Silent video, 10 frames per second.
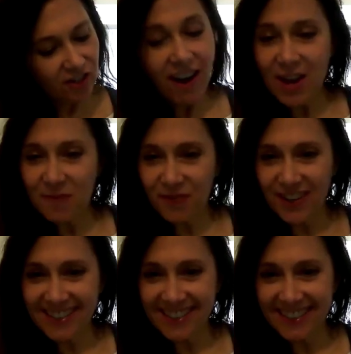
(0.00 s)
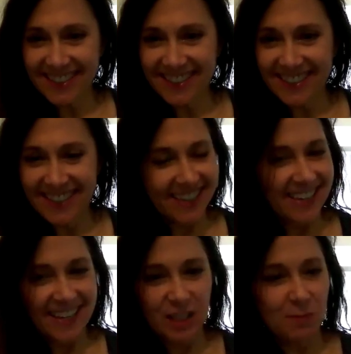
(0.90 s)
Triumphant.
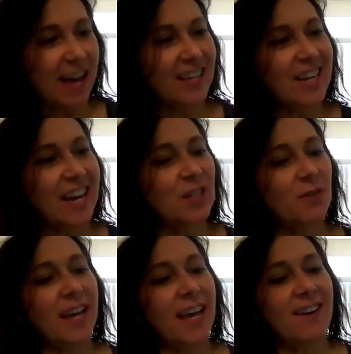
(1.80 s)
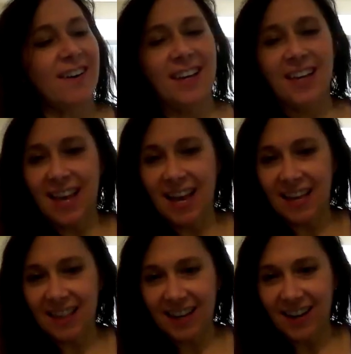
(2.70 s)
It's by Joshua Aaron
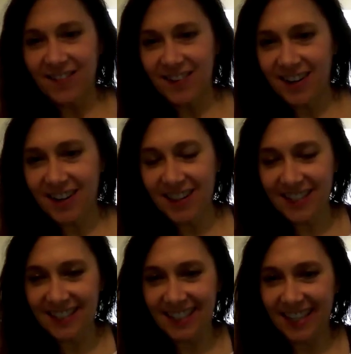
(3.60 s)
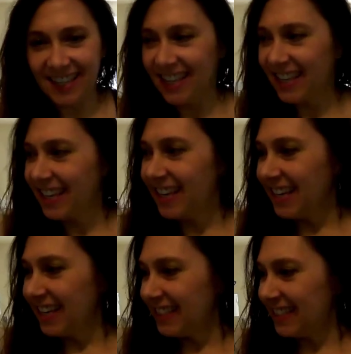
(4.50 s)
and the cover, the
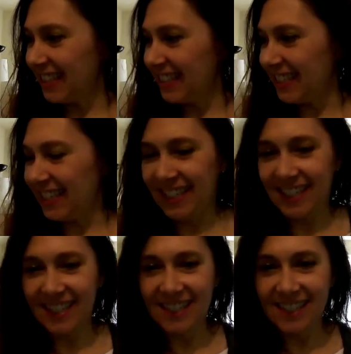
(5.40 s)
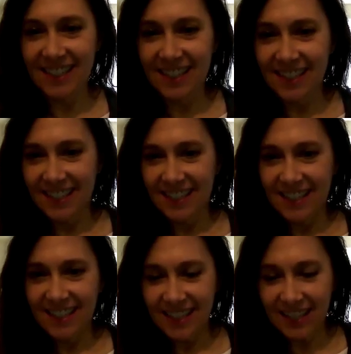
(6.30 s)
CD.
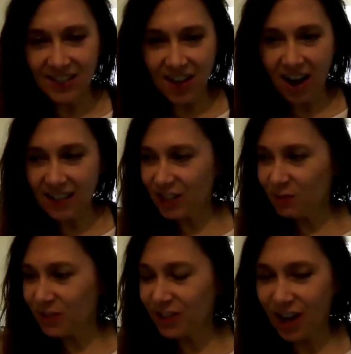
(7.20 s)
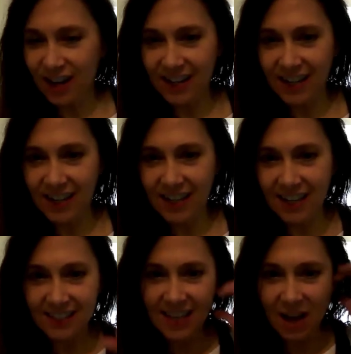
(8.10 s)
It's an awesome song.
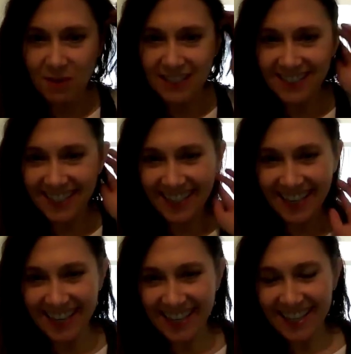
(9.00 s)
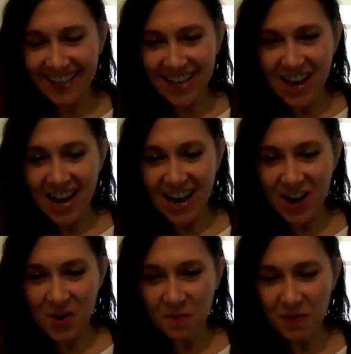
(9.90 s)
It's not much singing,
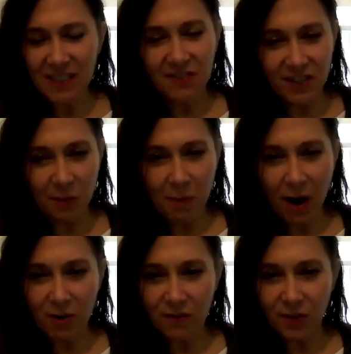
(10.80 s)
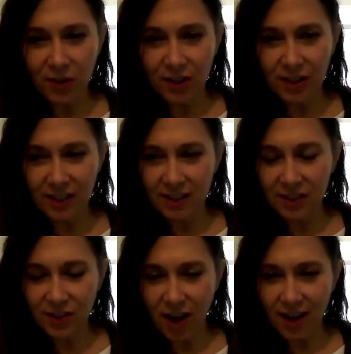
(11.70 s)
but it's a really powerful
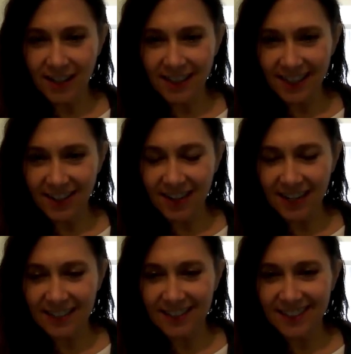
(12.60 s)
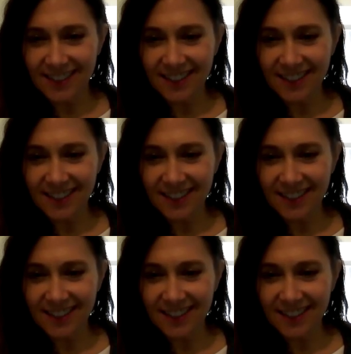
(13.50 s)
song and lyrics.